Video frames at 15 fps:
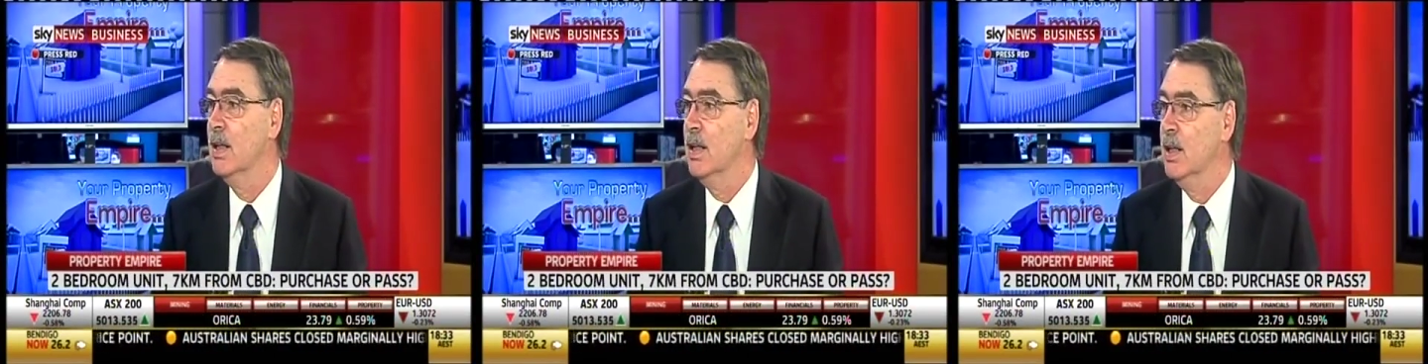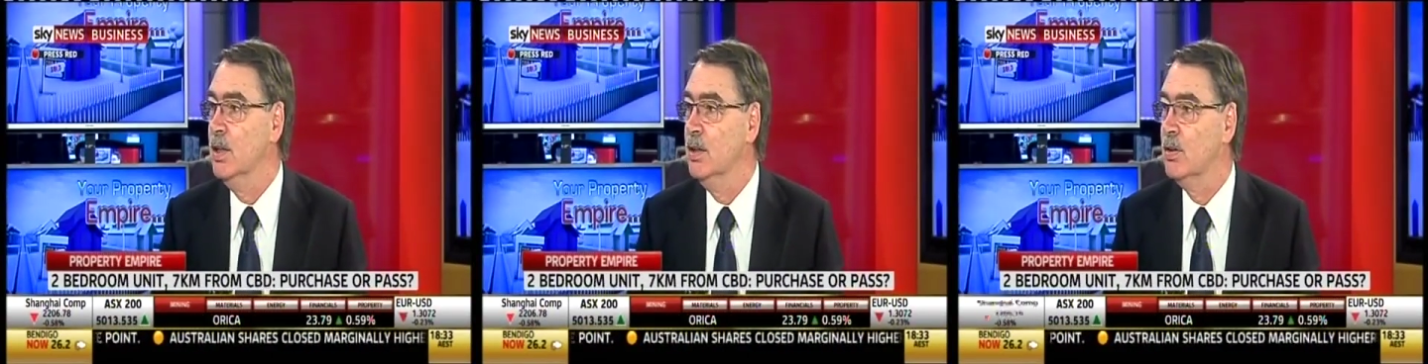
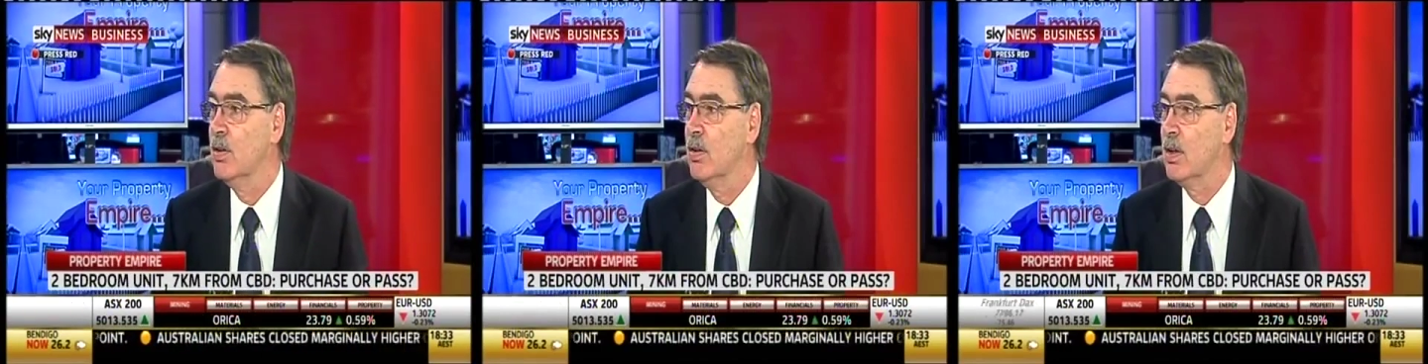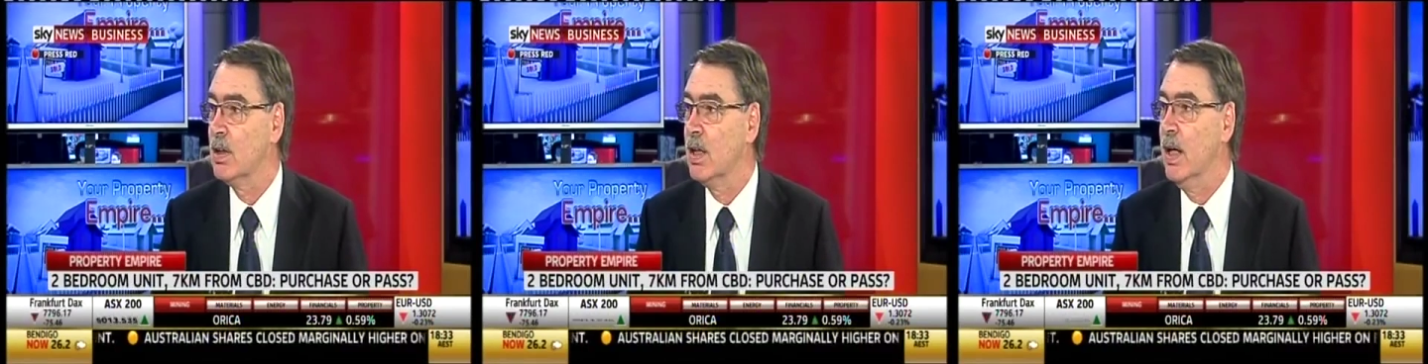
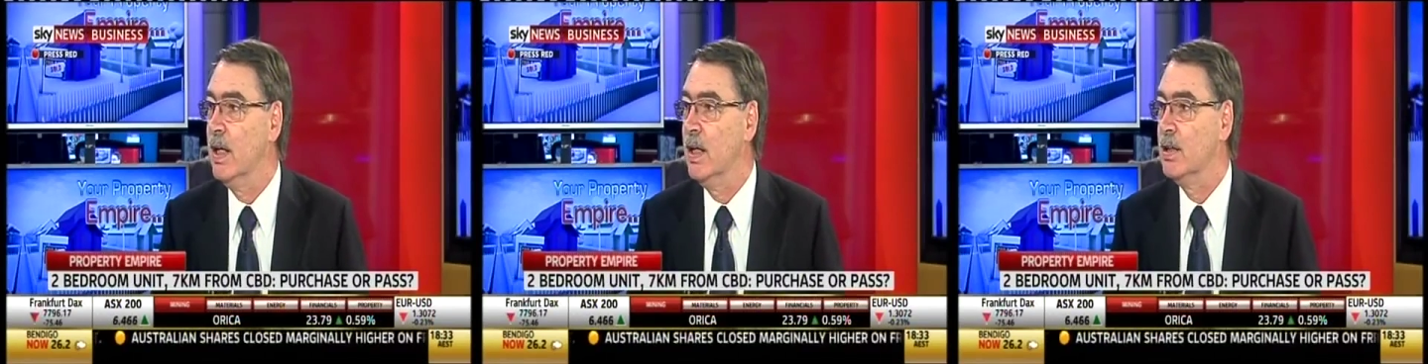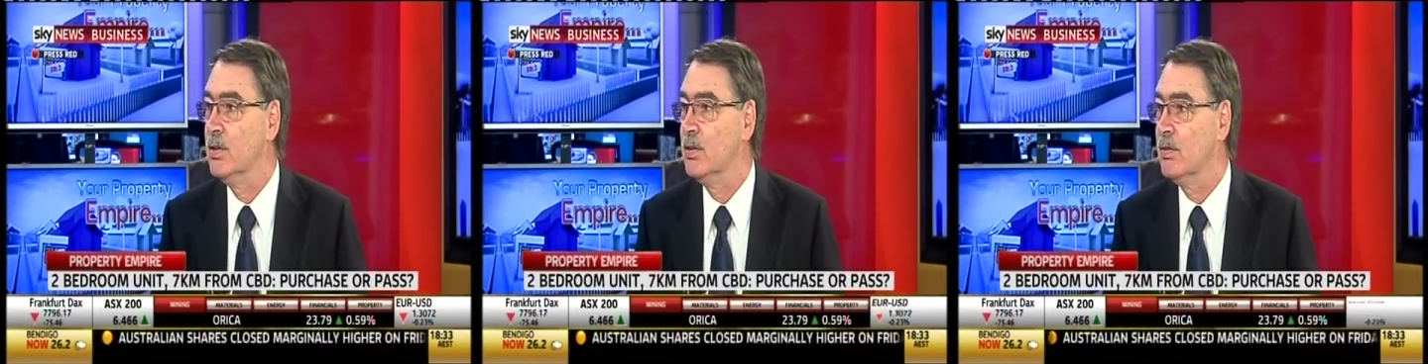into the
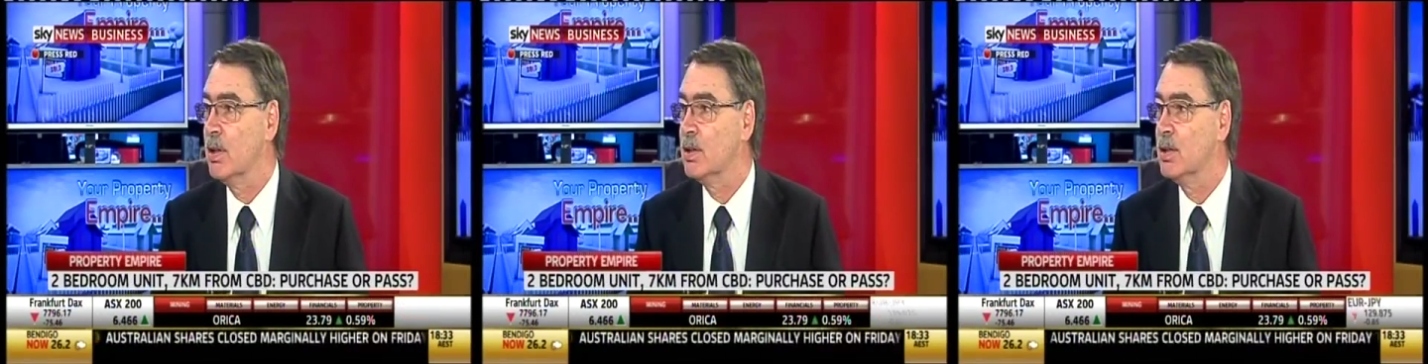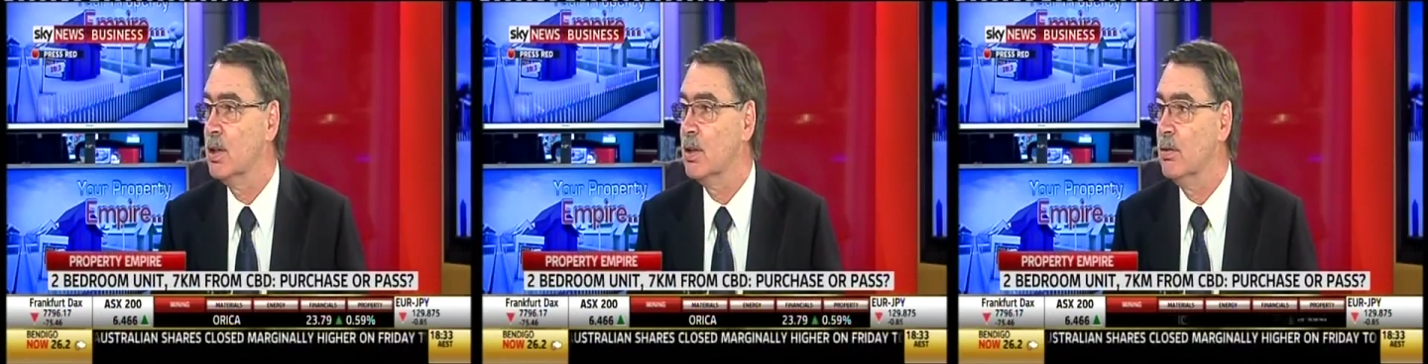land to
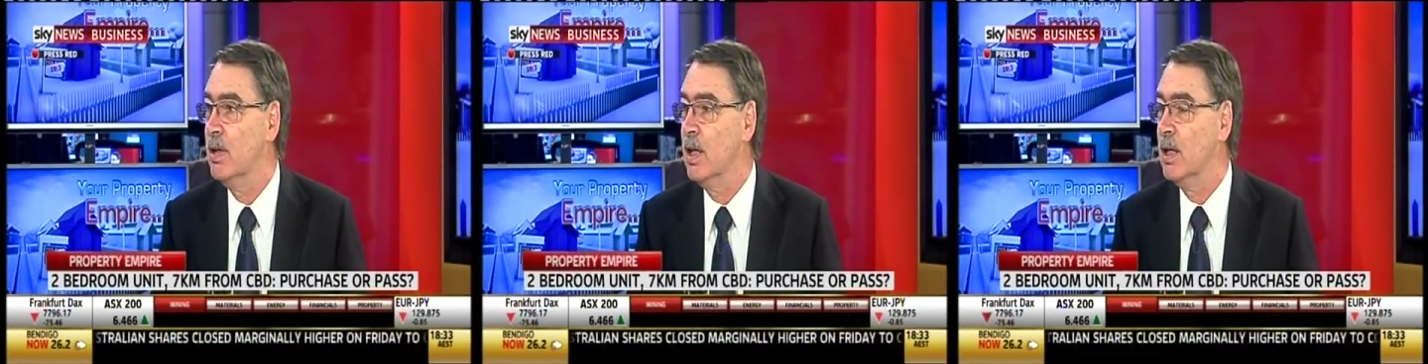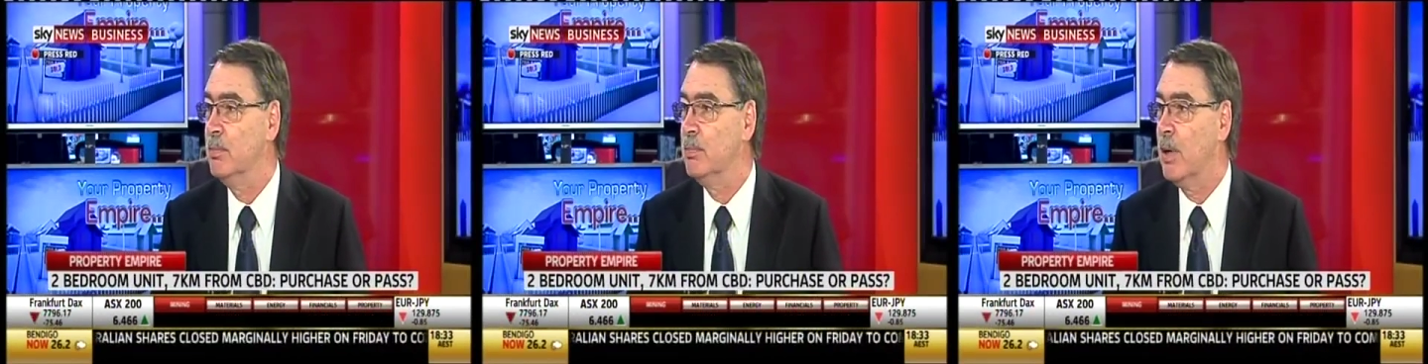actually create